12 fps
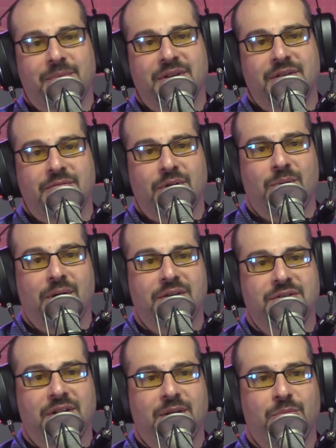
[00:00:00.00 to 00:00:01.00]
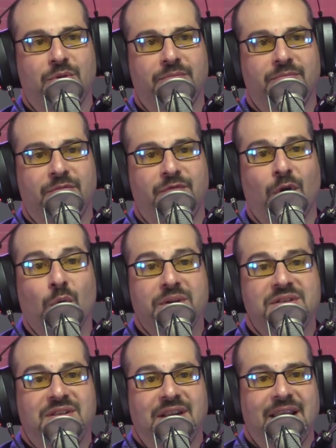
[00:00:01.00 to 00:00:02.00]
that requires a lot more
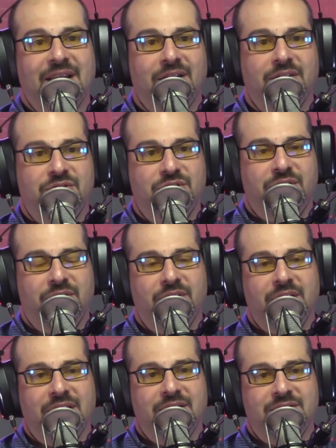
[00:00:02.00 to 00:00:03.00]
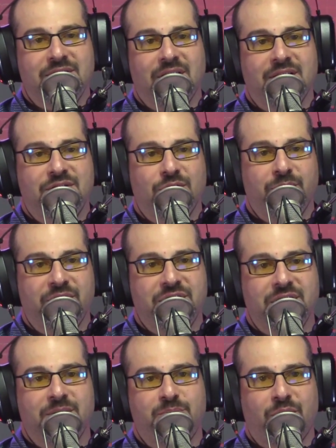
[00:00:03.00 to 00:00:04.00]
focus today on security. It's not so much
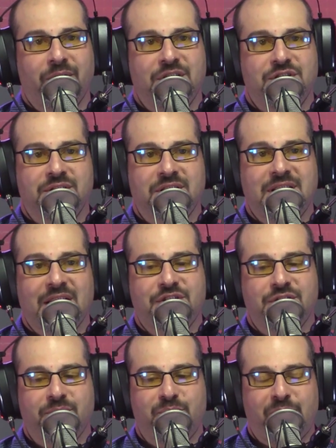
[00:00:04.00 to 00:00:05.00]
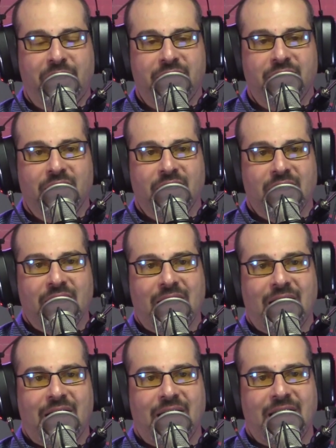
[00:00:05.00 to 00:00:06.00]
in the prevention detection, but
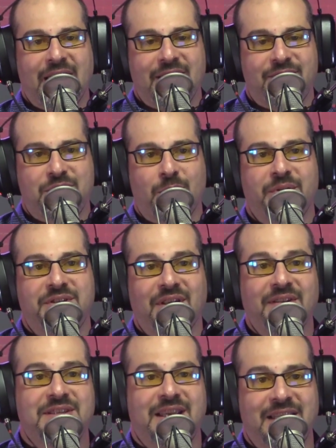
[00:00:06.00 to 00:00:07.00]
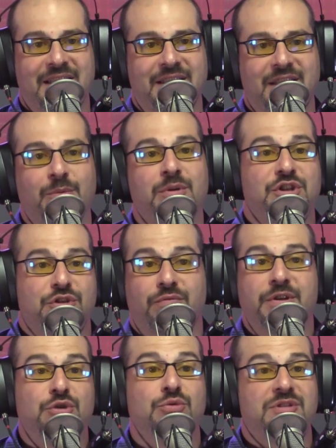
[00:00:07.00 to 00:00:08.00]
if someone does get in, can we just
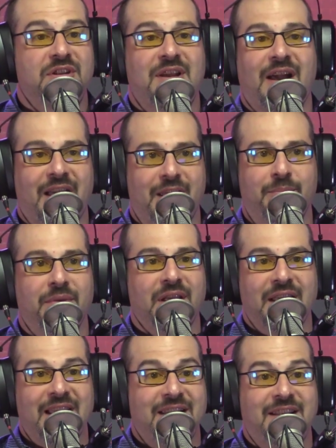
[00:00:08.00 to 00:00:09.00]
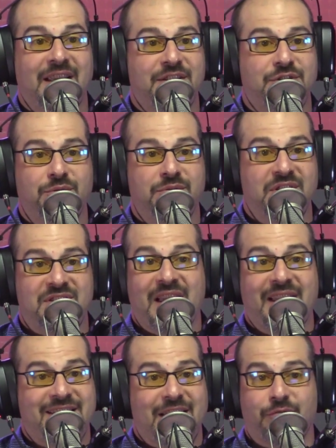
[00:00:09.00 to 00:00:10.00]
reduce the time it takes to
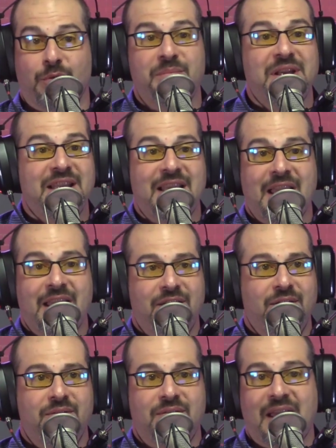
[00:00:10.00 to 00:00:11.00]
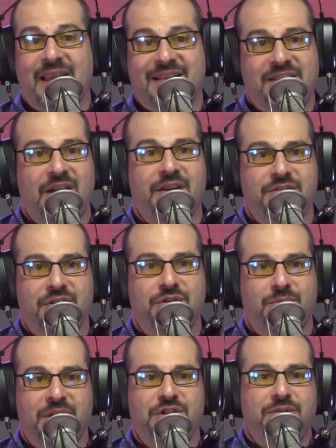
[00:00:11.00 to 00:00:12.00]
detect and remediate that entire
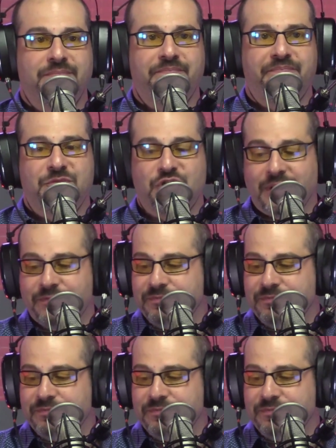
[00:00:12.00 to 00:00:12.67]
situation? Jeff?